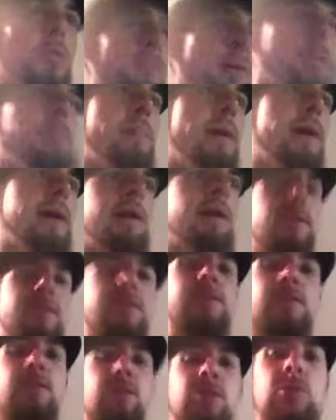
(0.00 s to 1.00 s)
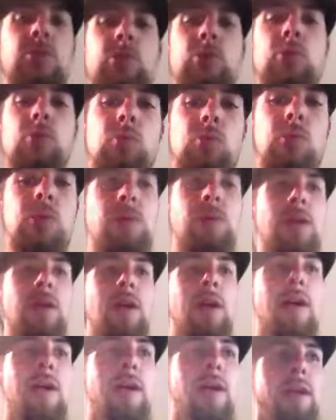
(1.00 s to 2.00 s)
my best to
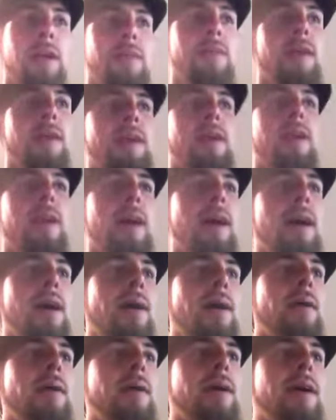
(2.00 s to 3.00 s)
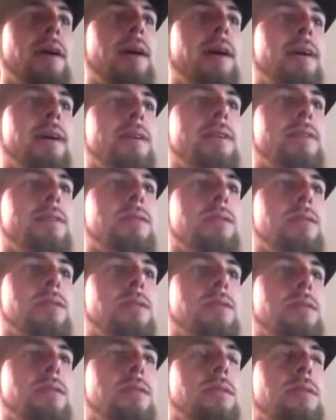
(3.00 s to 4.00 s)
thin it out and
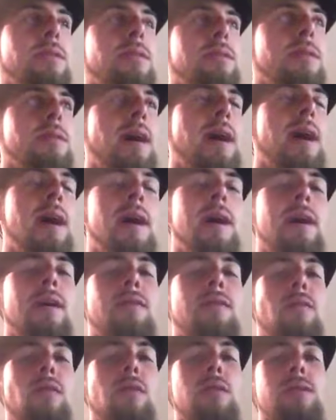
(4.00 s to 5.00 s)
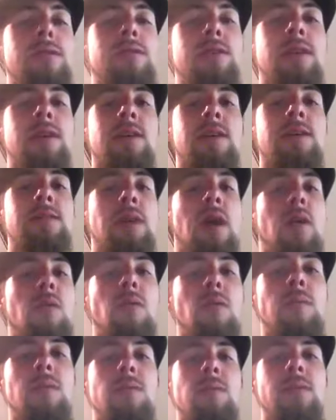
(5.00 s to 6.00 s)
to have where it says, "I'll
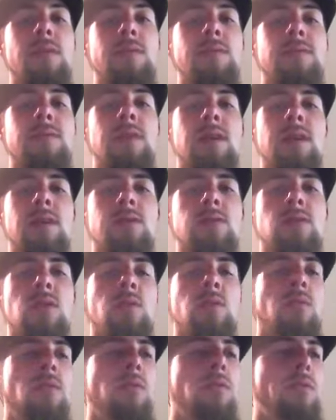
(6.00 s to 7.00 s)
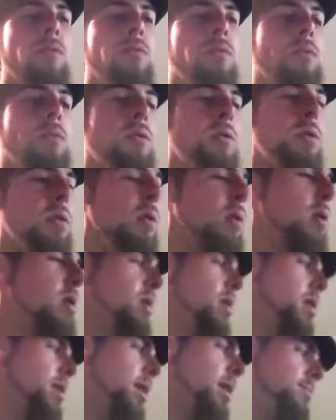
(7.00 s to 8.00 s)
remember them sins no more."
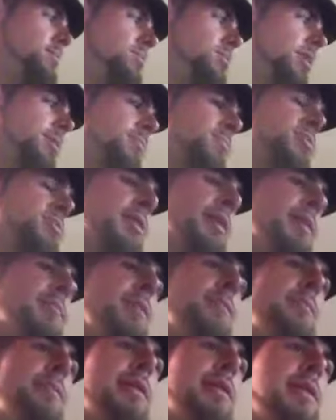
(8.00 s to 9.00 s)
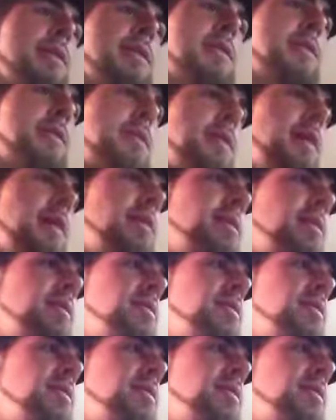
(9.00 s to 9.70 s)
I'm I'm trying my best, and